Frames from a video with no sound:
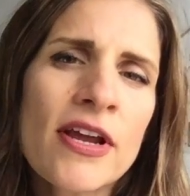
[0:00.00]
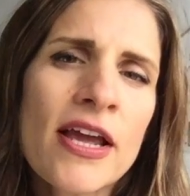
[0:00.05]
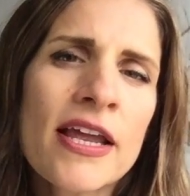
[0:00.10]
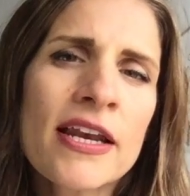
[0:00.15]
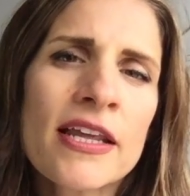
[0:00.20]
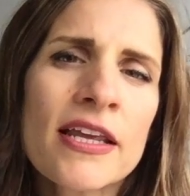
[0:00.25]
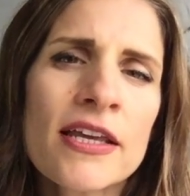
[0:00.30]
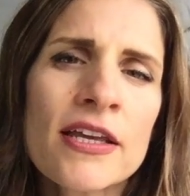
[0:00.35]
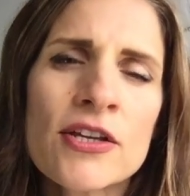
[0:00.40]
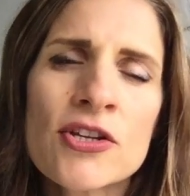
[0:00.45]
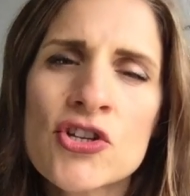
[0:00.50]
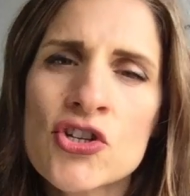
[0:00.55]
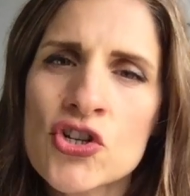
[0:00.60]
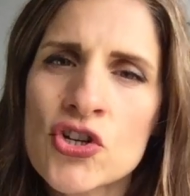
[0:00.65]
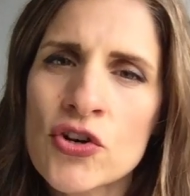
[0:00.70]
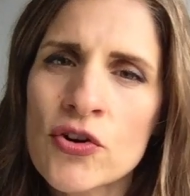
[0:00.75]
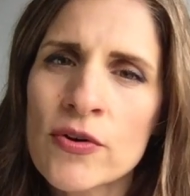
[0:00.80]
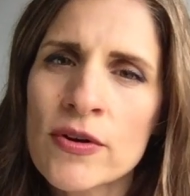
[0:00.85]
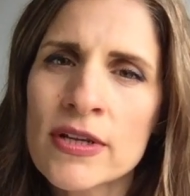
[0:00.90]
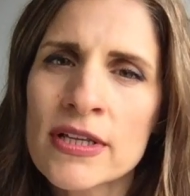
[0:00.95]
any
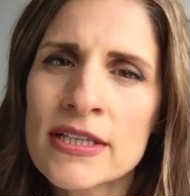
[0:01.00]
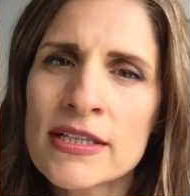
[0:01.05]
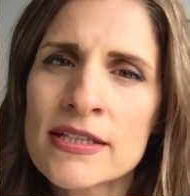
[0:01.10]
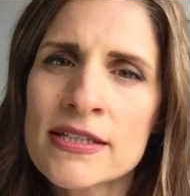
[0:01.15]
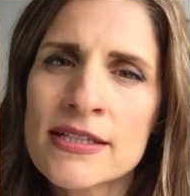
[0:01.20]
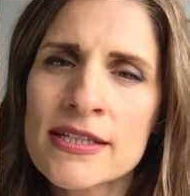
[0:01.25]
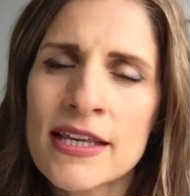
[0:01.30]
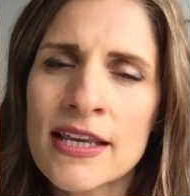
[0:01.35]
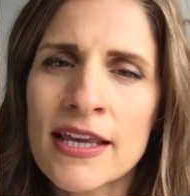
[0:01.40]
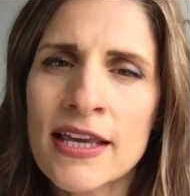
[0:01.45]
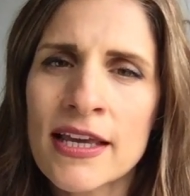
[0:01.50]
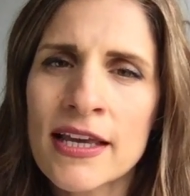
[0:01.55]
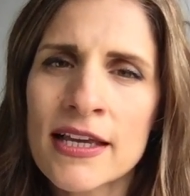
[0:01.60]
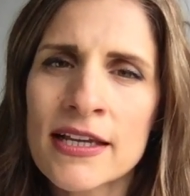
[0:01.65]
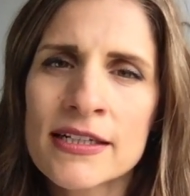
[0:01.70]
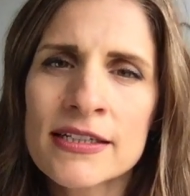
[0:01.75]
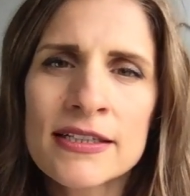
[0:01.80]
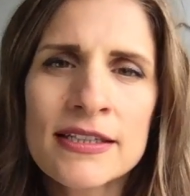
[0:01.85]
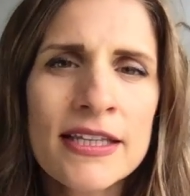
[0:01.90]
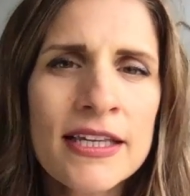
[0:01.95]
insurance
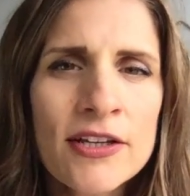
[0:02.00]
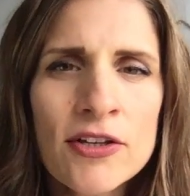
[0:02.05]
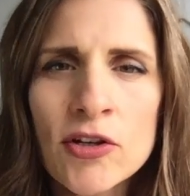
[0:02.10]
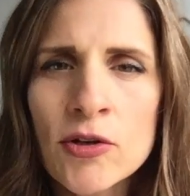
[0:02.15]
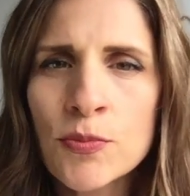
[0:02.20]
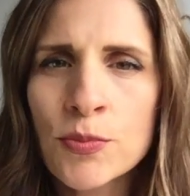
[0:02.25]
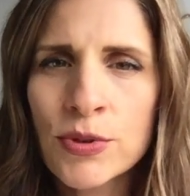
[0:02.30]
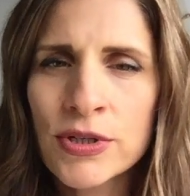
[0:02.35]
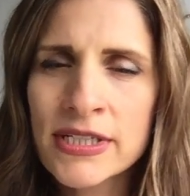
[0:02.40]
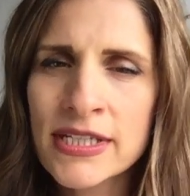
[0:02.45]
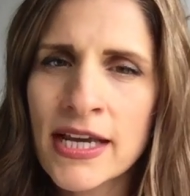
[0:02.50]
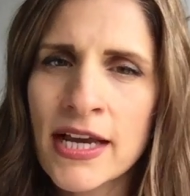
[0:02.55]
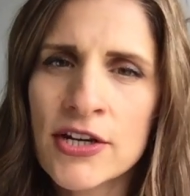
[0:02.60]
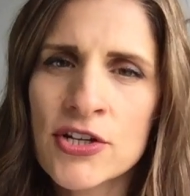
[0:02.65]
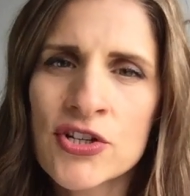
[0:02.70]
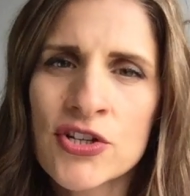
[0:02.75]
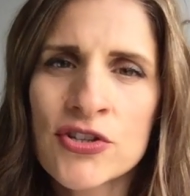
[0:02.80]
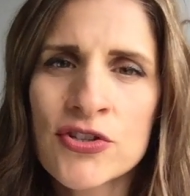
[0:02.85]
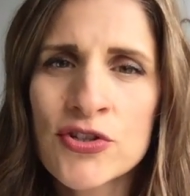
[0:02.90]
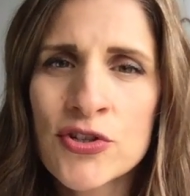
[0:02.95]
and legal
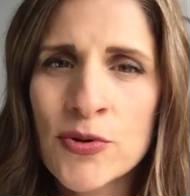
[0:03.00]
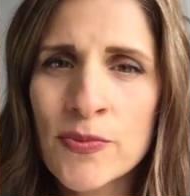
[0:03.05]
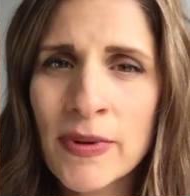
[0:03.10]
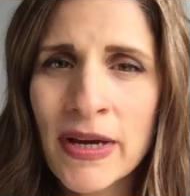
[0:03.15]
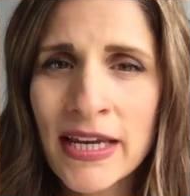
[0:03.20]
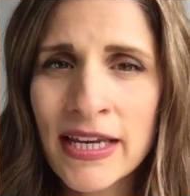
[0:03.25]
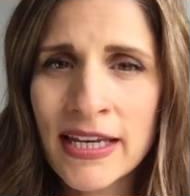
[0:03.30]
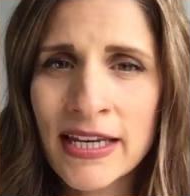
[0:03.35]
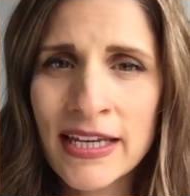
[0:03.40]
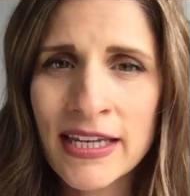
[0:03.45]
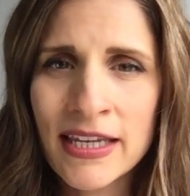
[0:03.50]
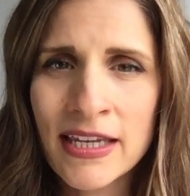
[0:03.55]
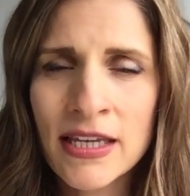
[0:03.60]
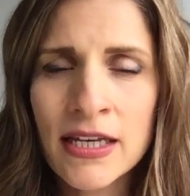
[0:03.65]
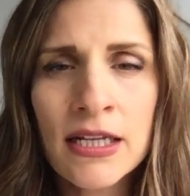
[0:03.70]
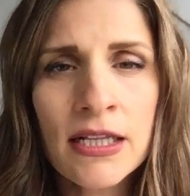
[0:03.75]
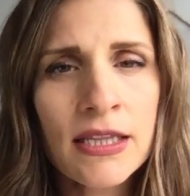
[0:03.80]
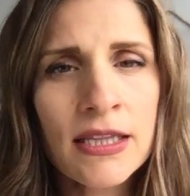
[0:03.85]
protections you might need.